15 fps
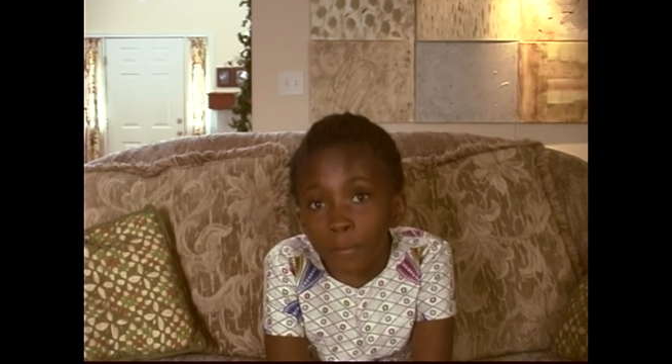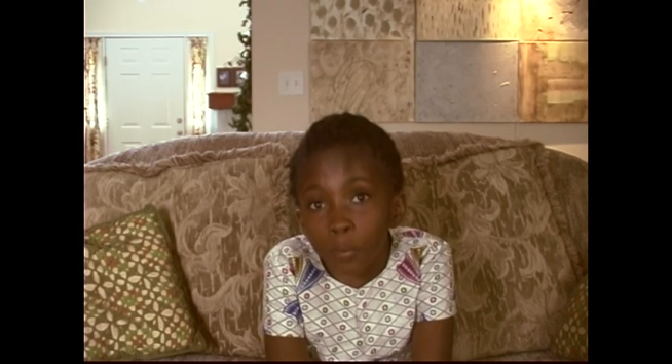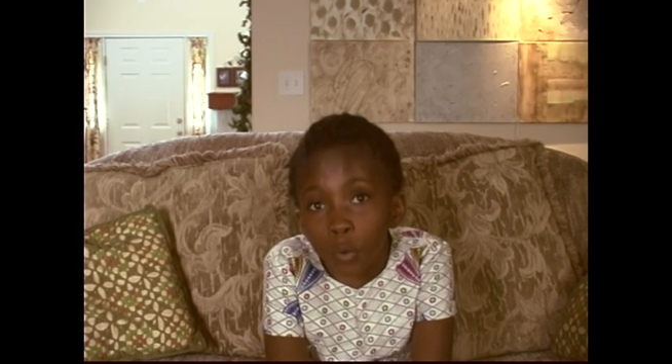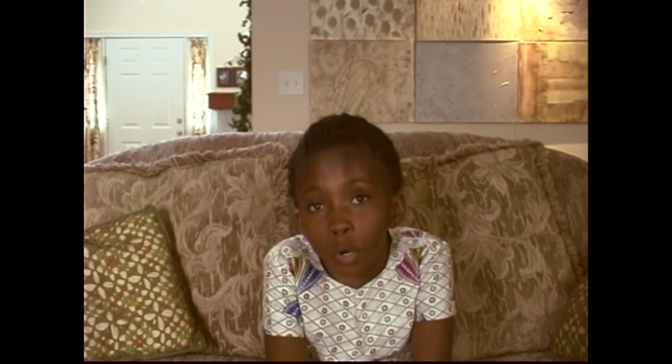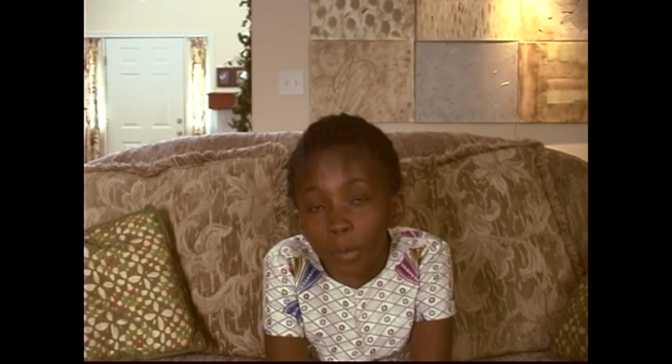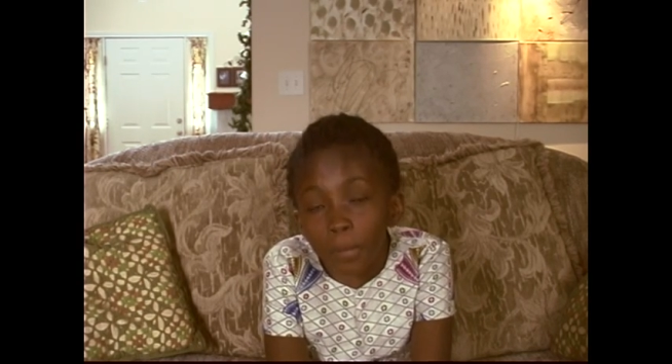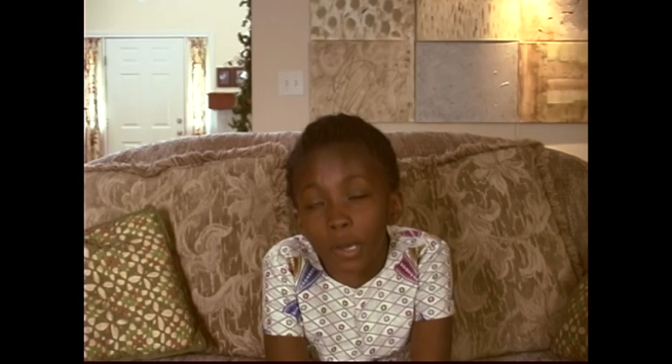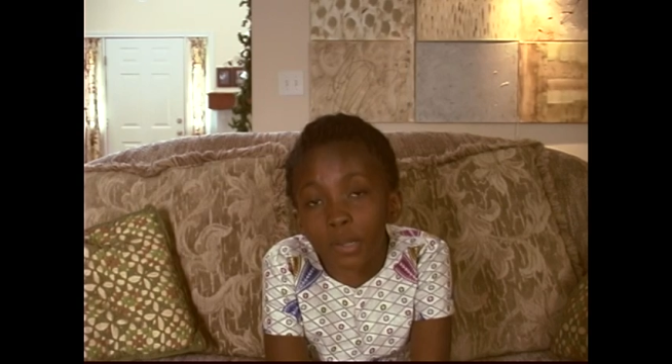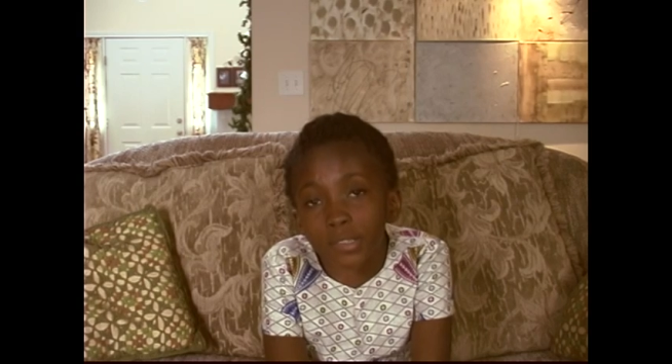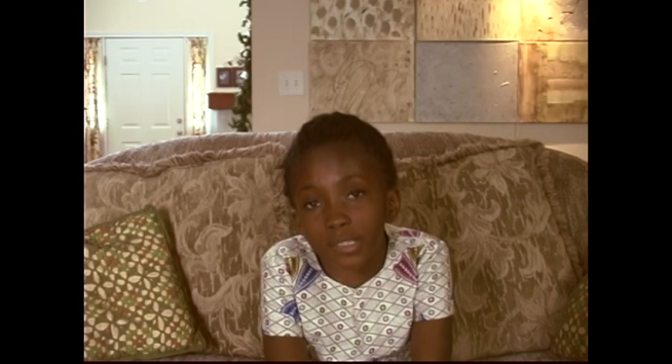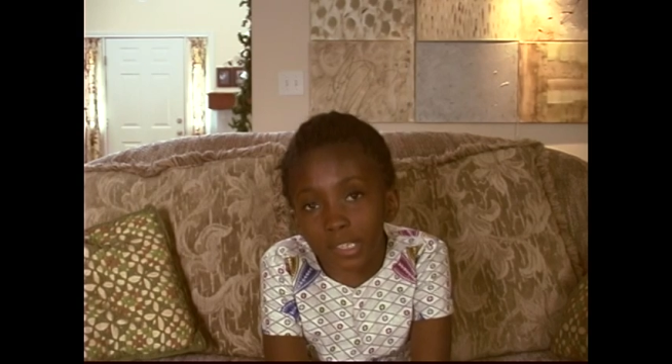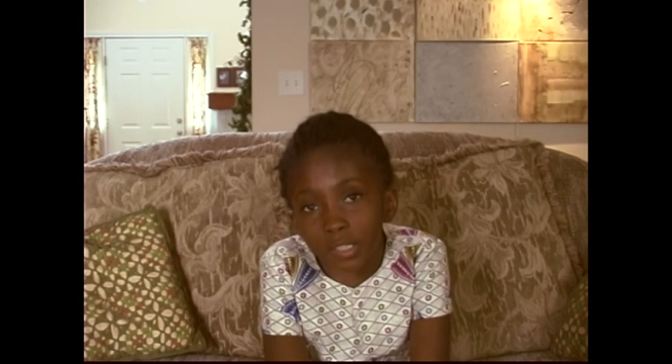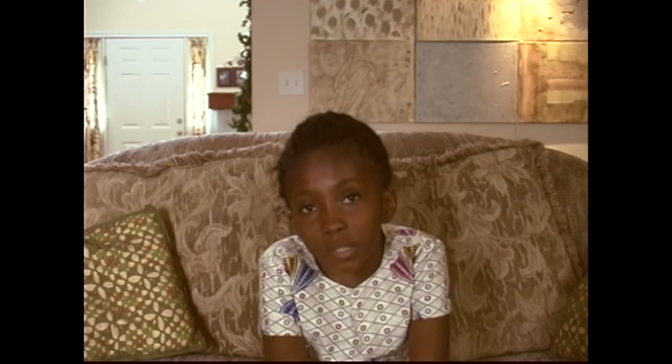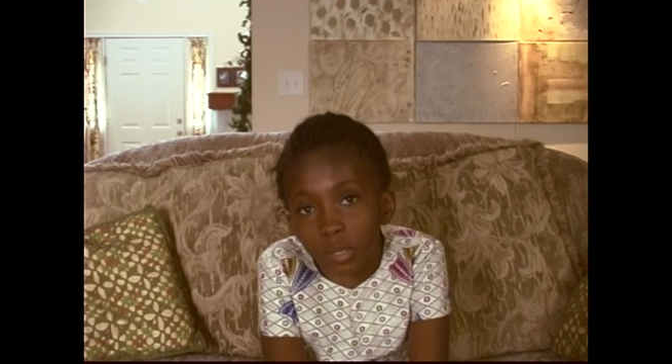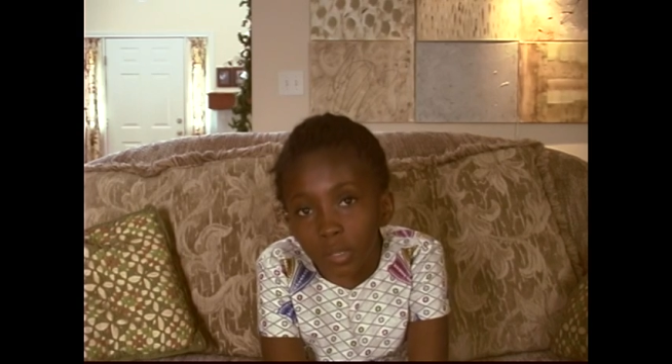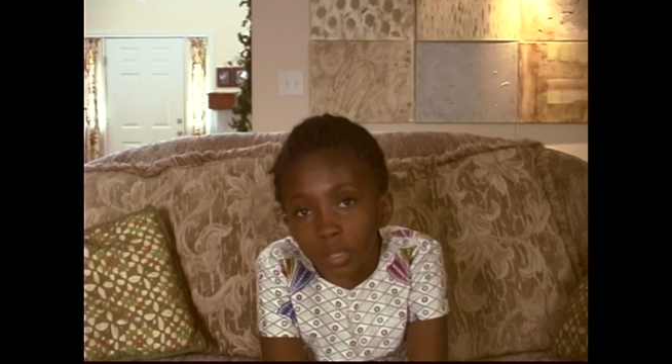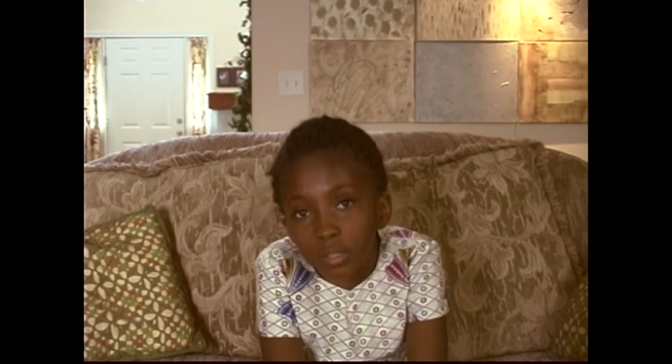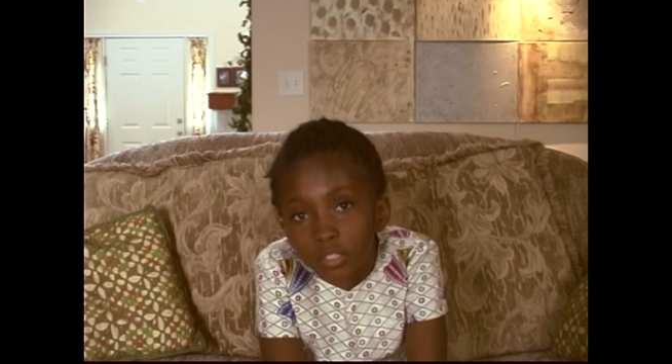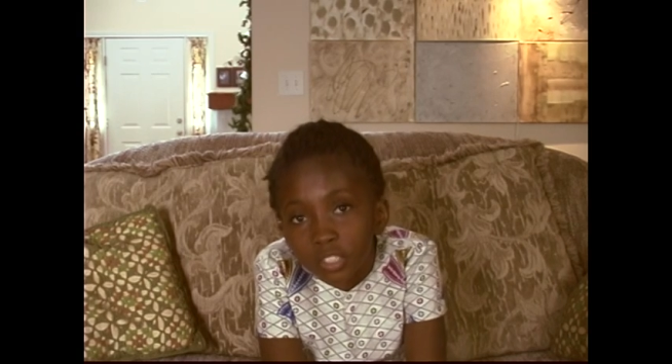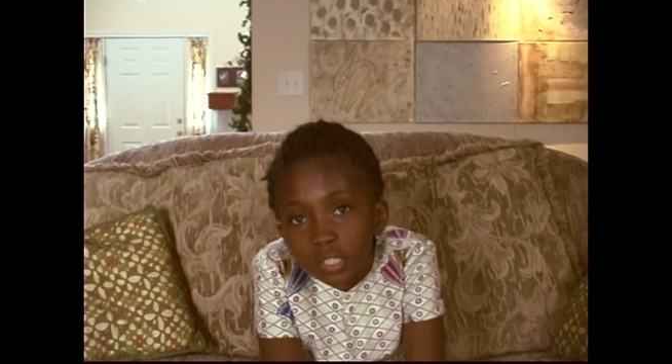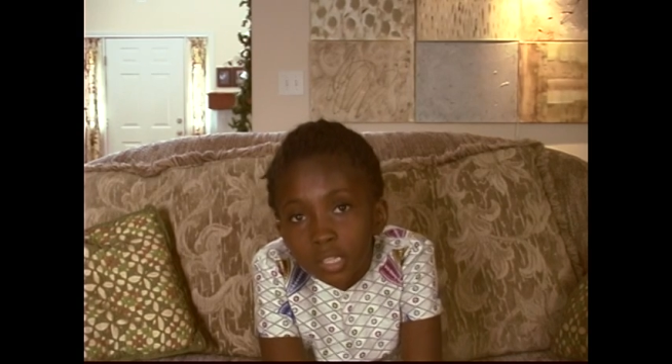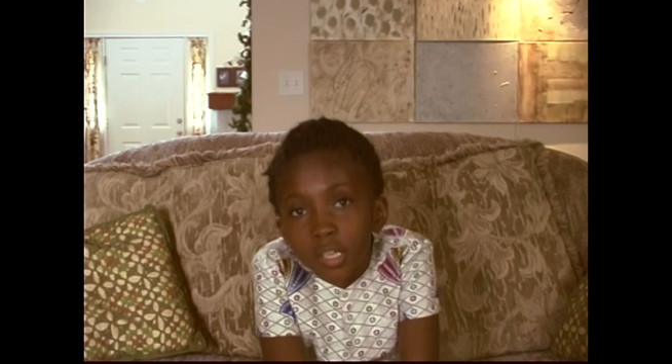more about
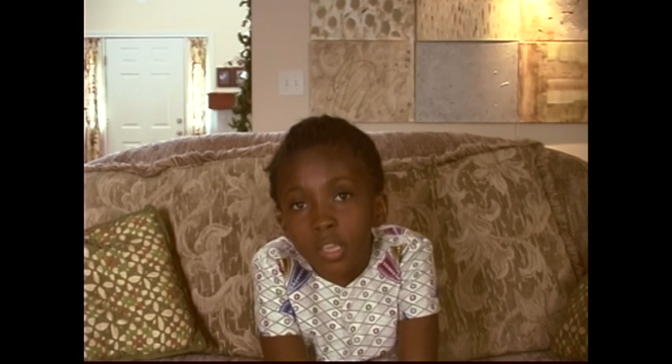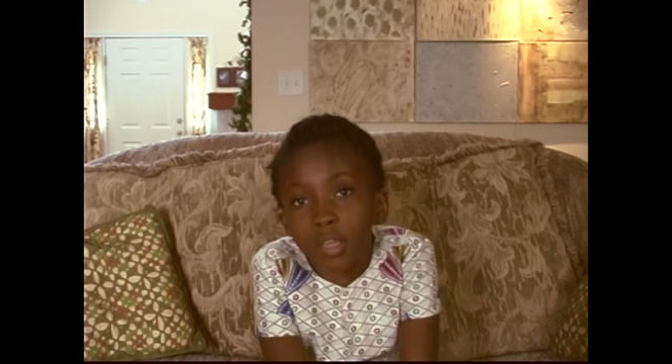technology,